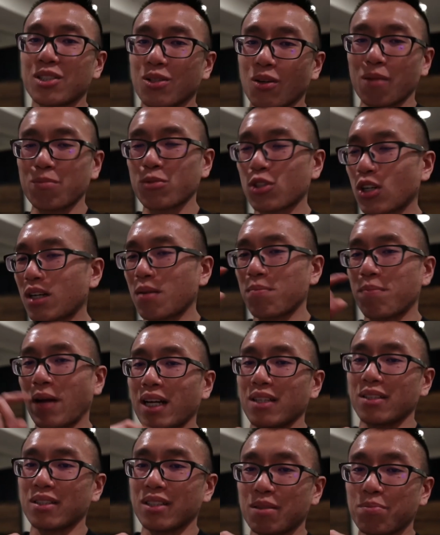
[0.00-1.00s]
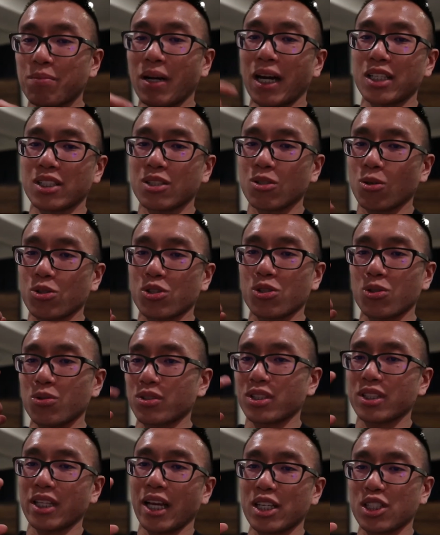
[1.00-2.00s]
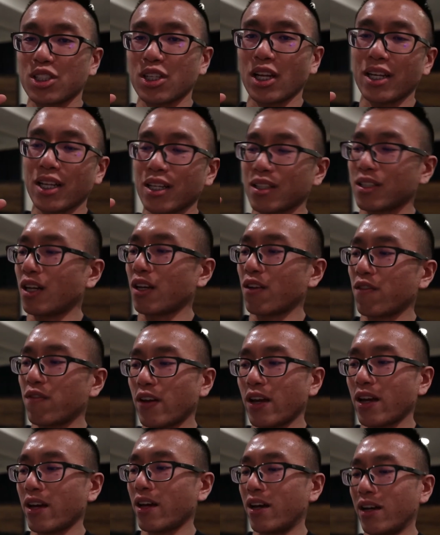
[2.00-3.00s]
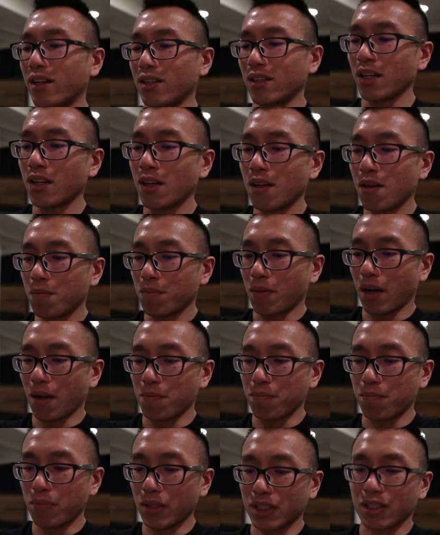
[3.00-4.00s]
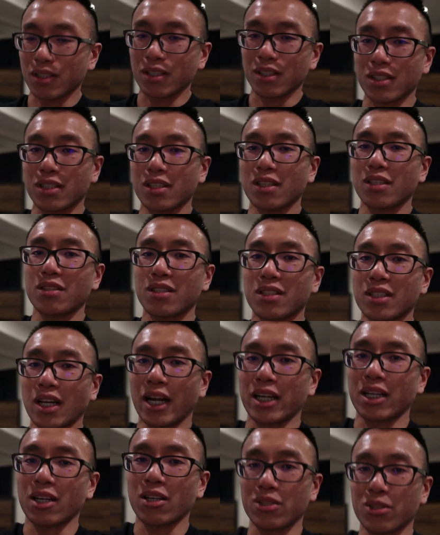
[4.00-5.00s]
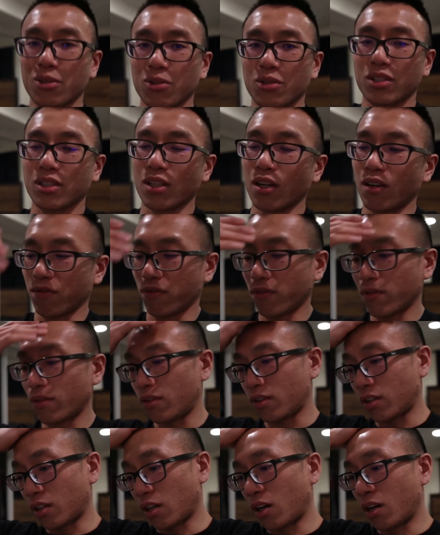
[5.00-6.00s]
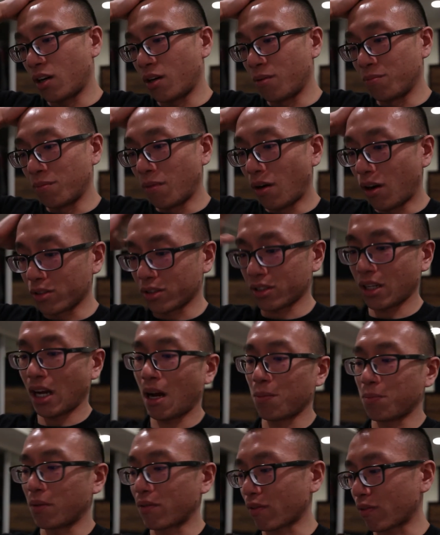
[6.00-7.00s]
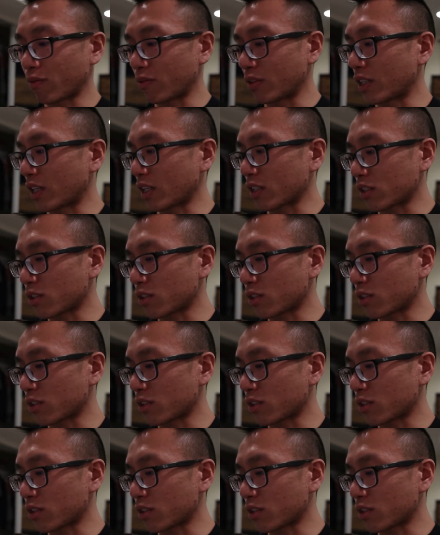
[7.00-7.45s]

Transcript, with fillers: So I'm trying to balance my social slash dating life and my business side hustle stuff um, on top of everything.